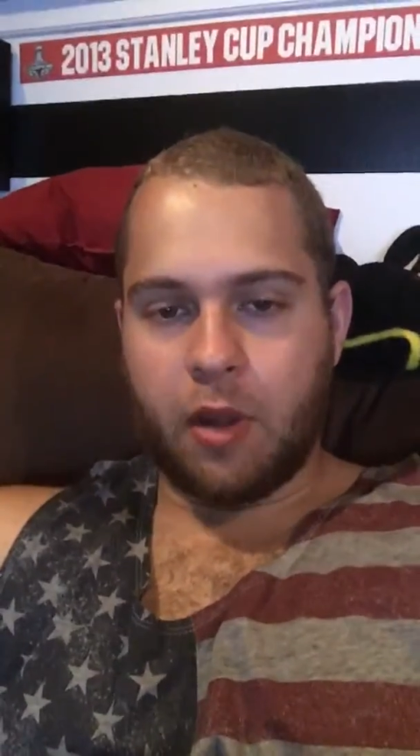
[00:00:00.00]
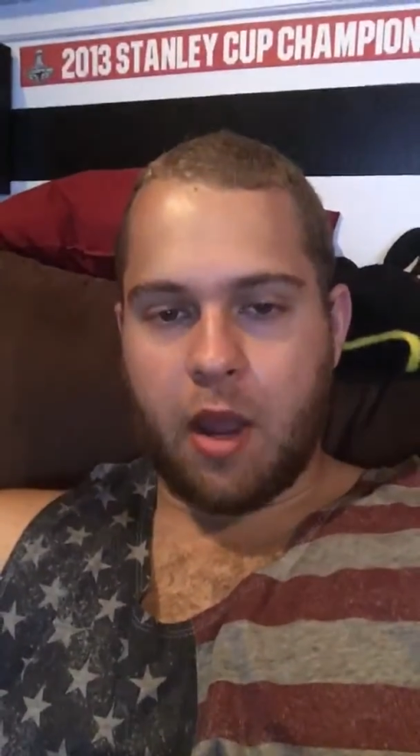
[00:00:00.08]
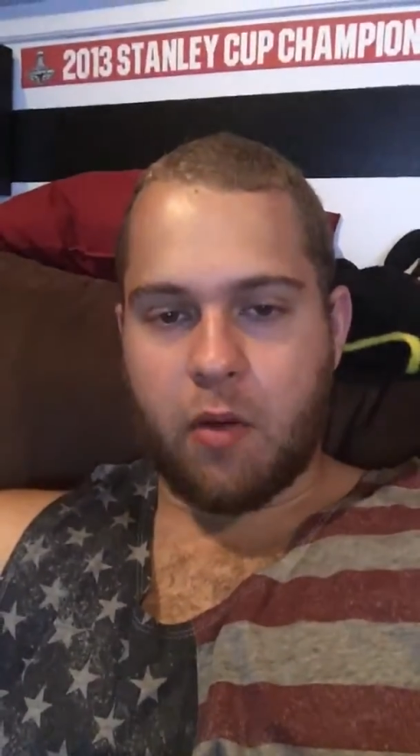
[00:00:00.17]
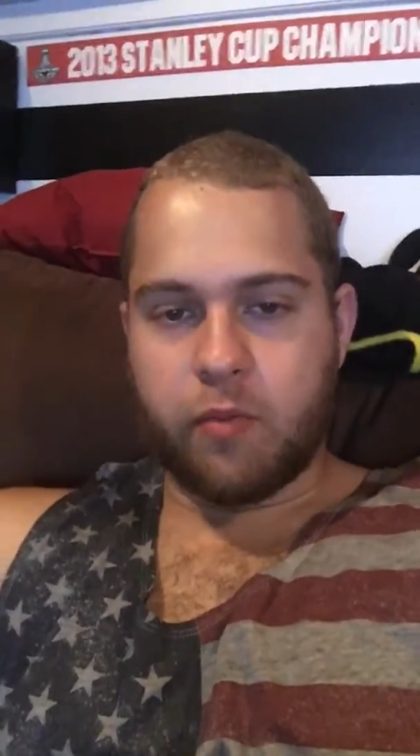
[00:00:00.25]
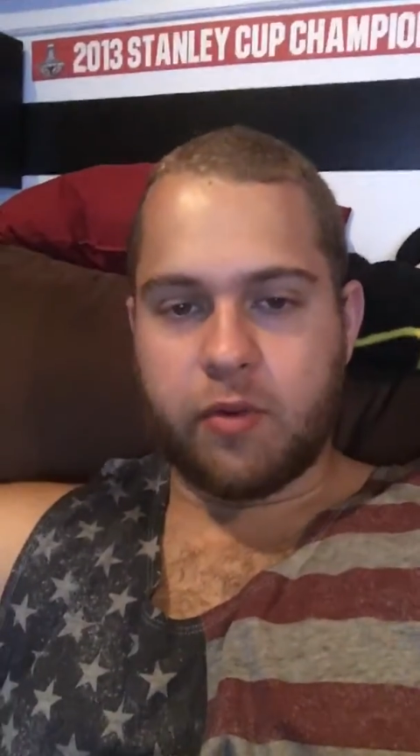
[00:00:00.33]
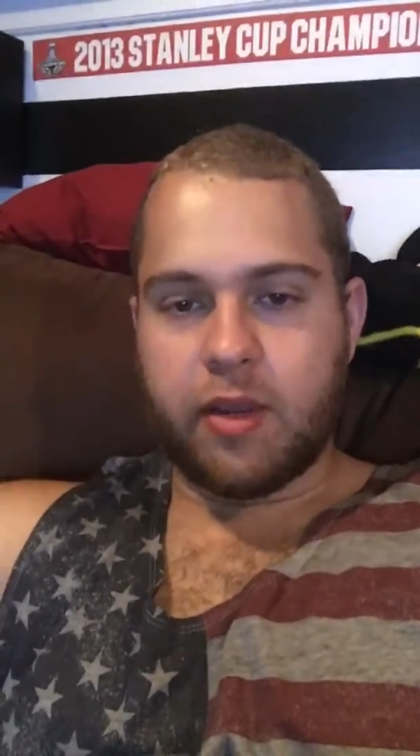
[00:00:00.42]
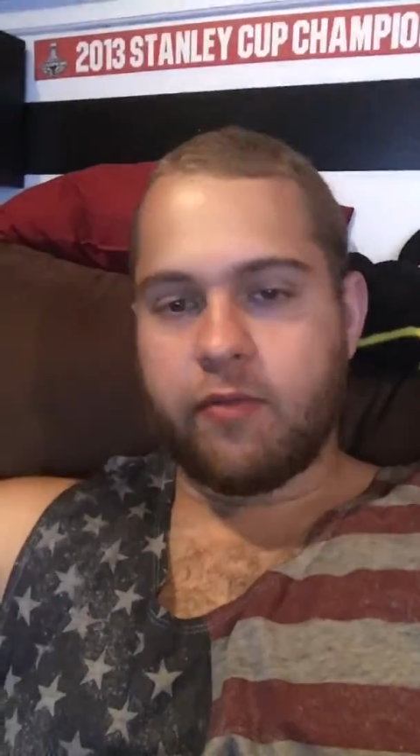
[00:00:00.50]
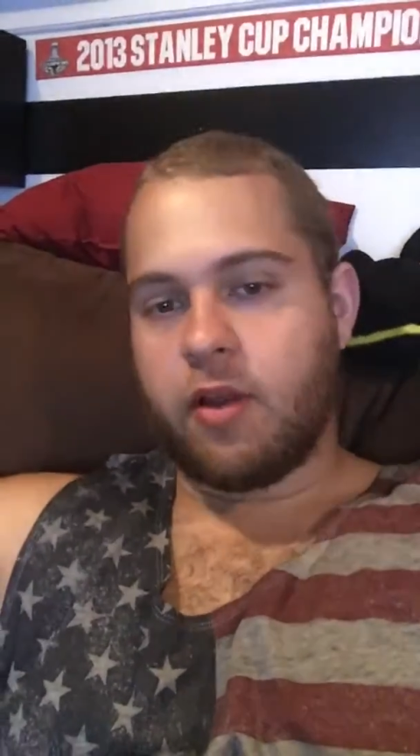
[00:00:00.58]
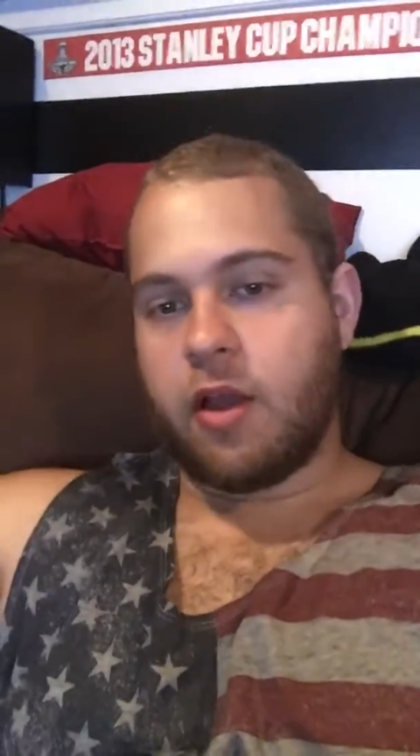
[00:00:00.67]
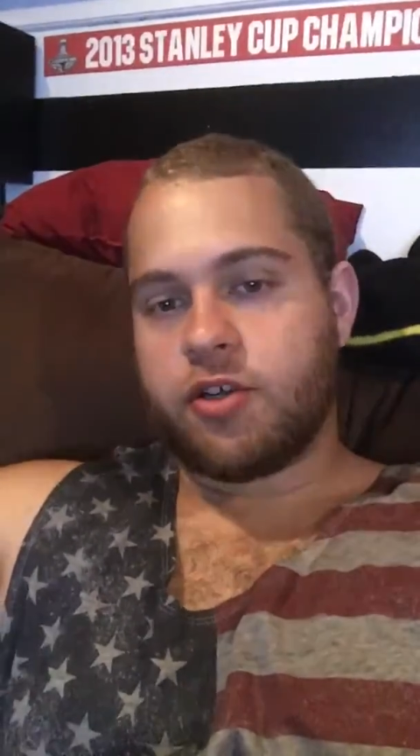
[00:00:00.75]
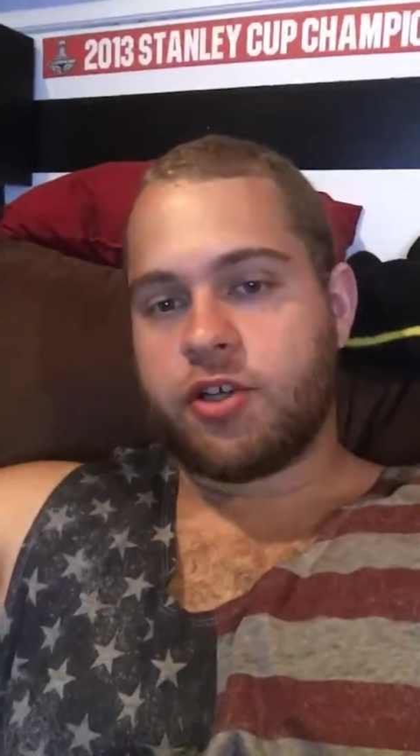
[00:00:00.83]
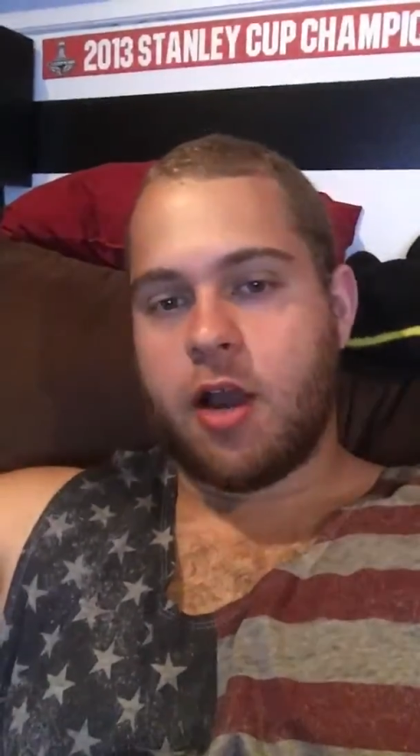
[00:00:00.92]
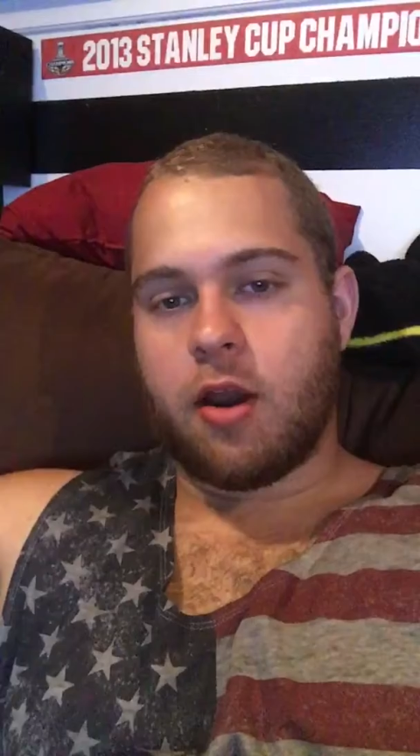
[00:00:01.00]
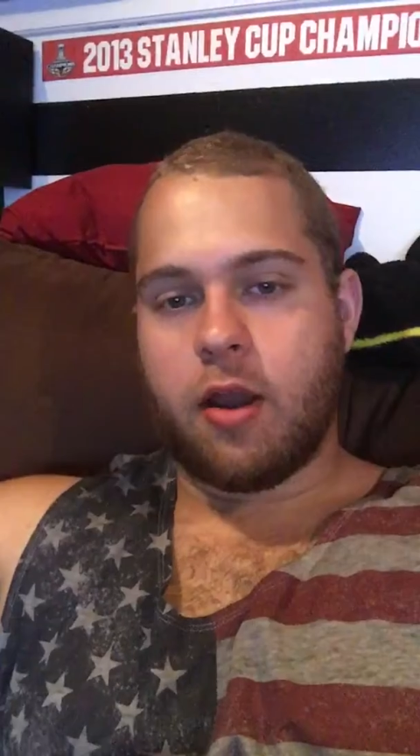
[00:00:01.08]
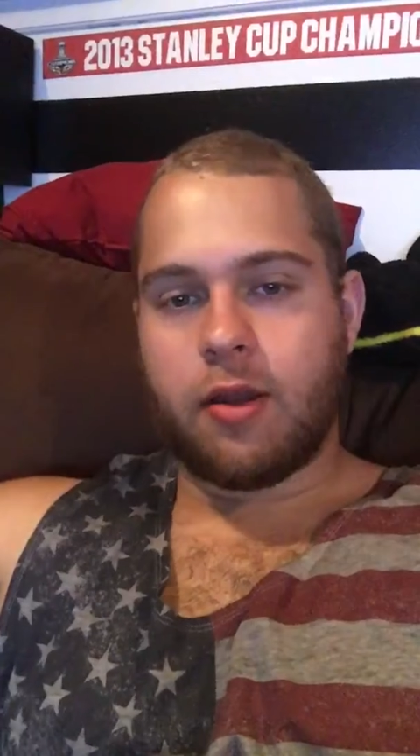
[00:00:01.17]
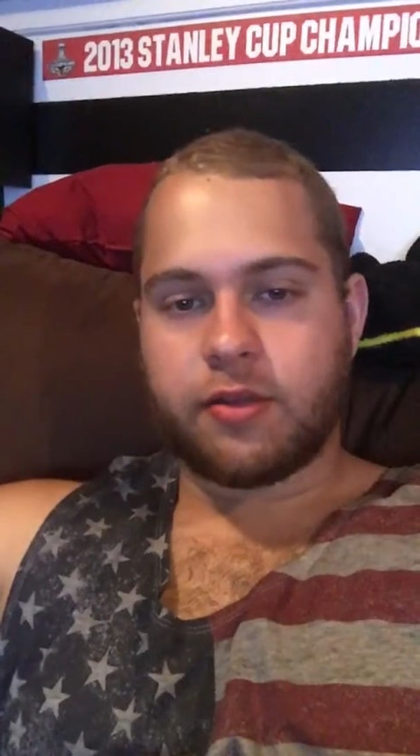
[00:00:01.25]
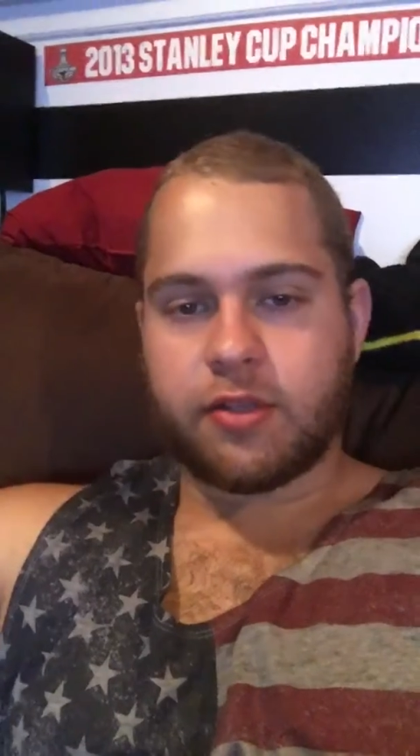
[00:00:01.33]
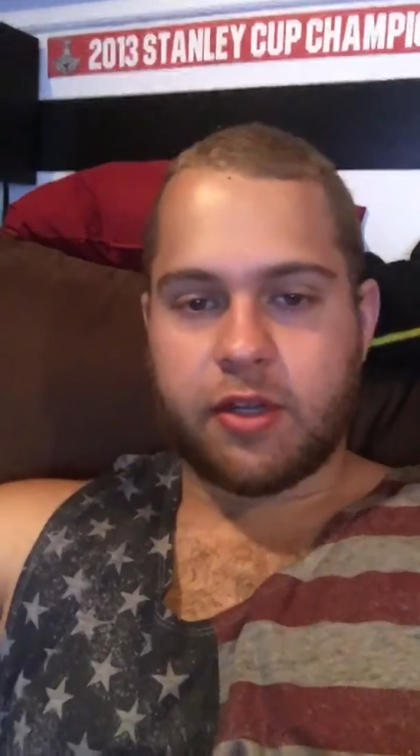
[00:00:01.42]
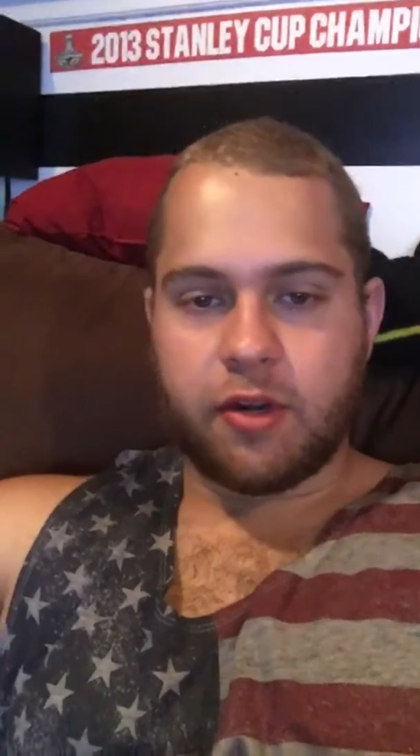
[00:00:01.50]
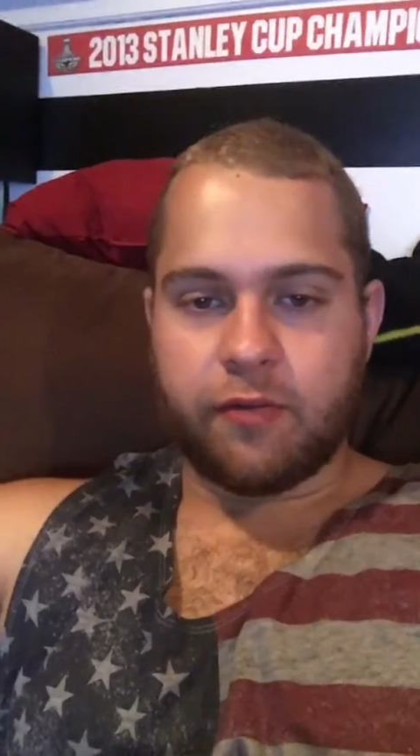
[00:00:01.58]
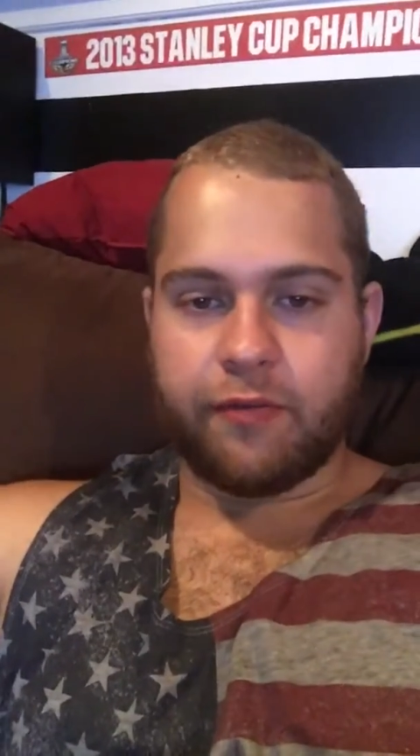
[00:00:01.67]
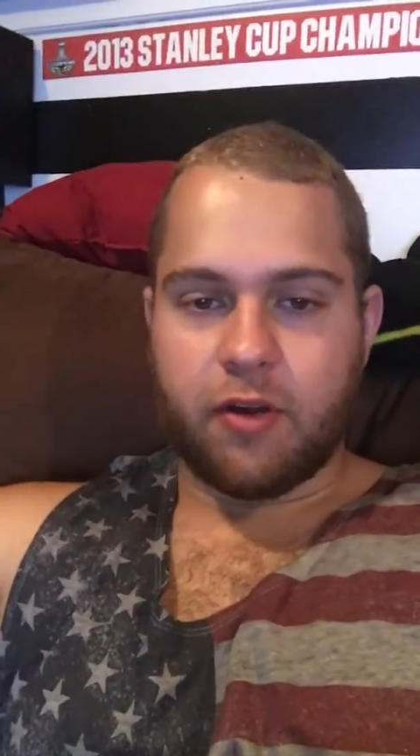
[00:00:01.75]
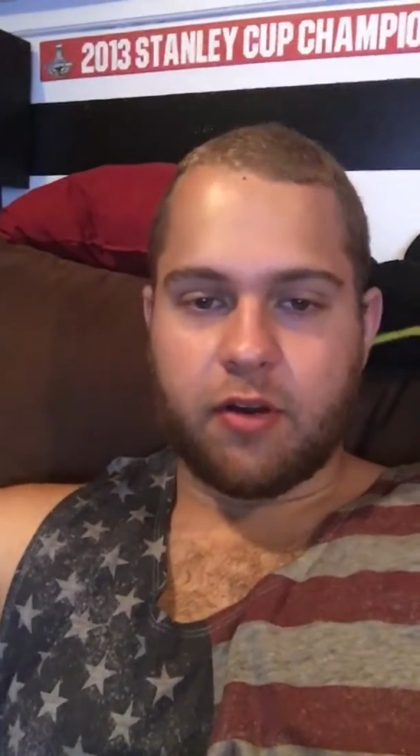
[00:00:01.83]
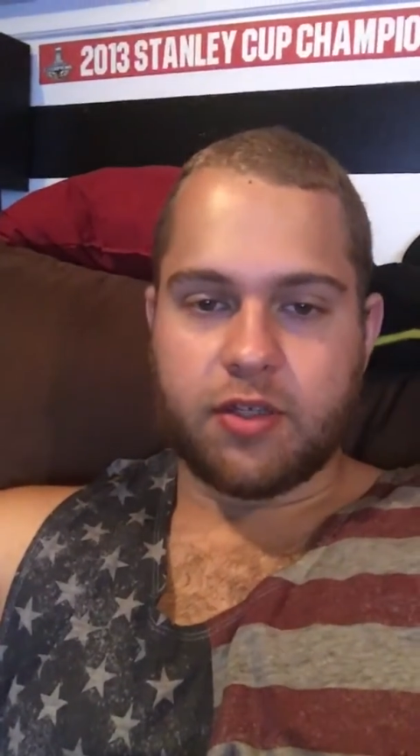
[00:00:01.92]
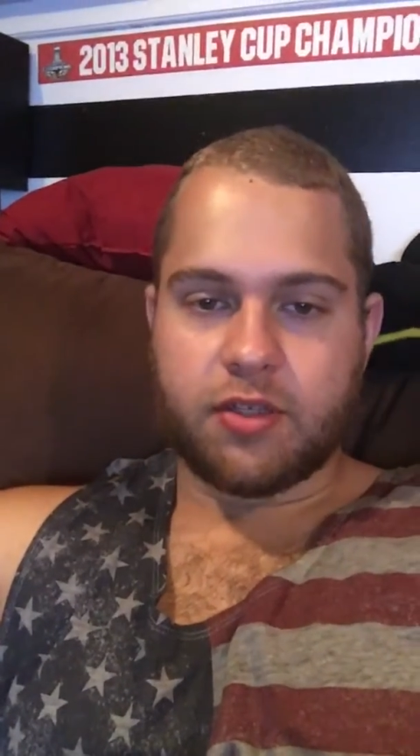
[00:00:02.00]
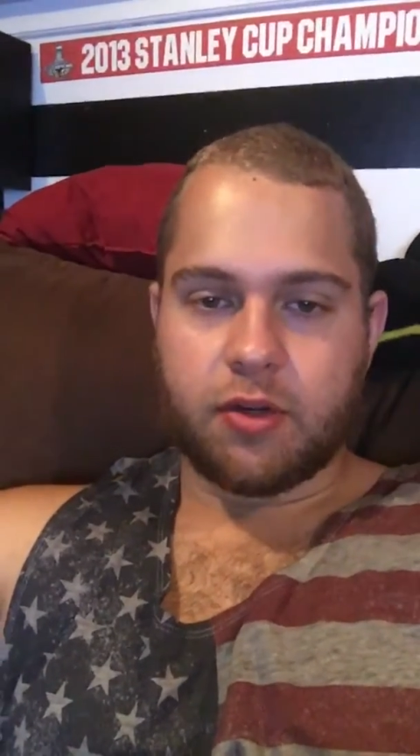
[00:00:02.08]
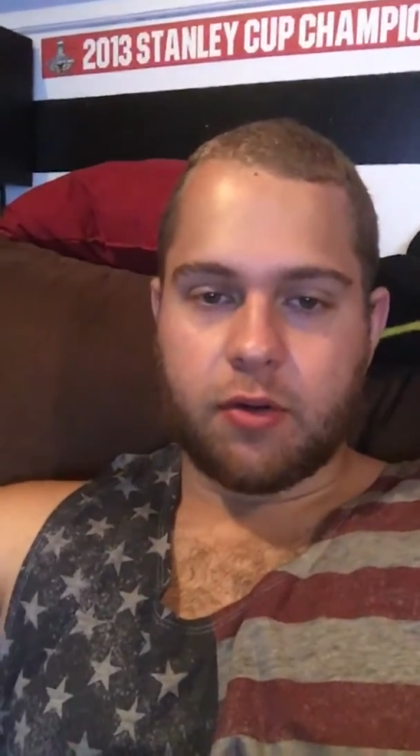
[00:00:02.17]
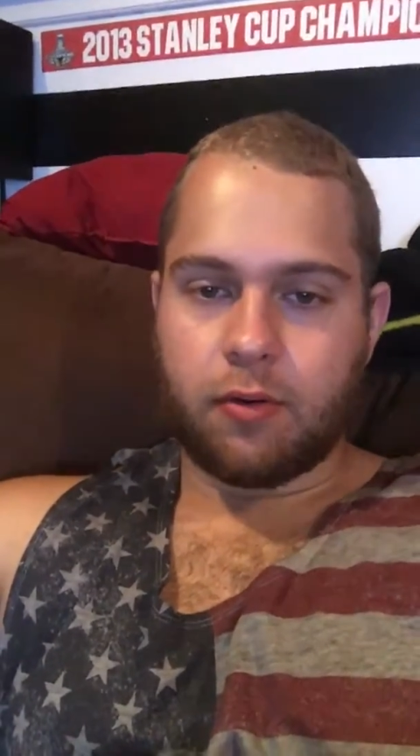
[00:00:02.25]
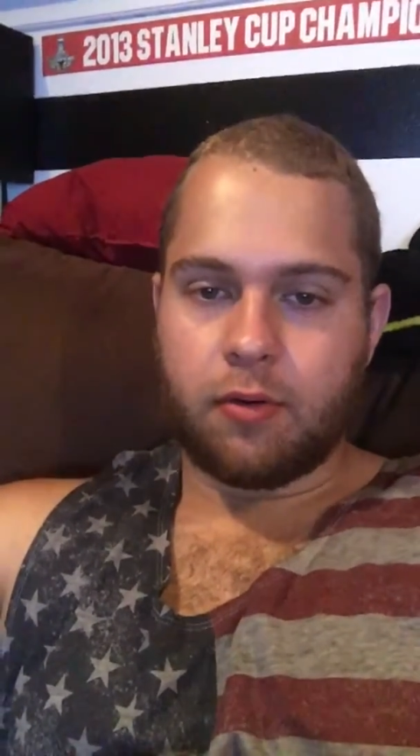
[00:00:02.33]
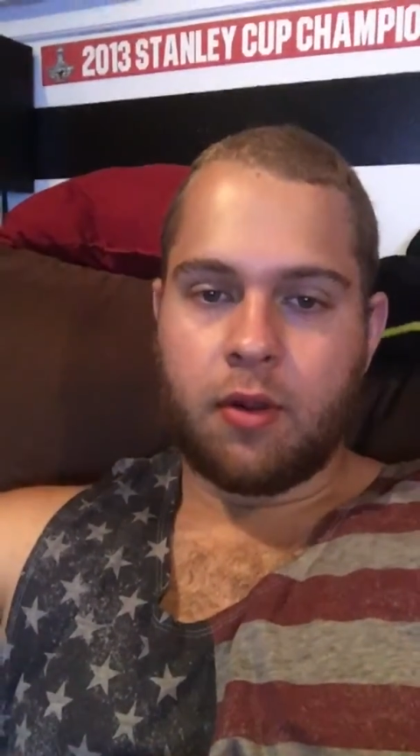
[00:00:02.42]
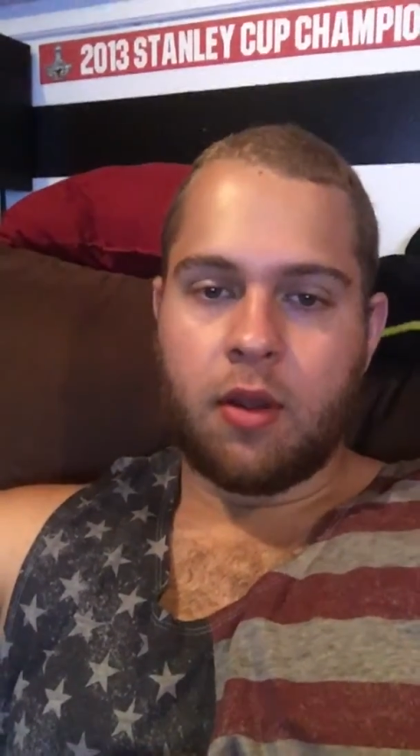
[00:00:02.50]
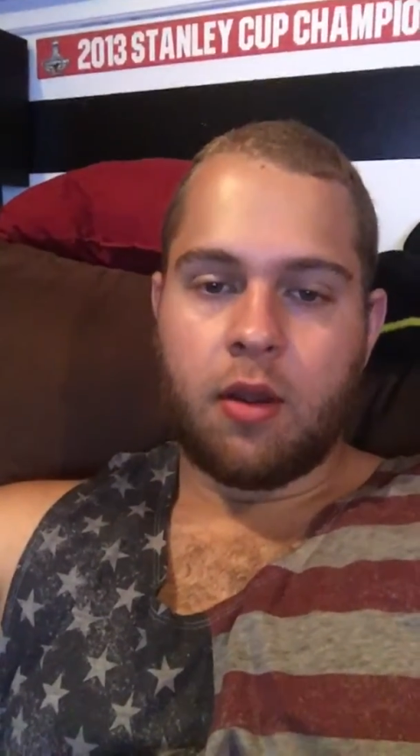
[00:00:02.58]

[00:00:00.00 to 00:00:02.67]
I will be giving out shout outs here very soon.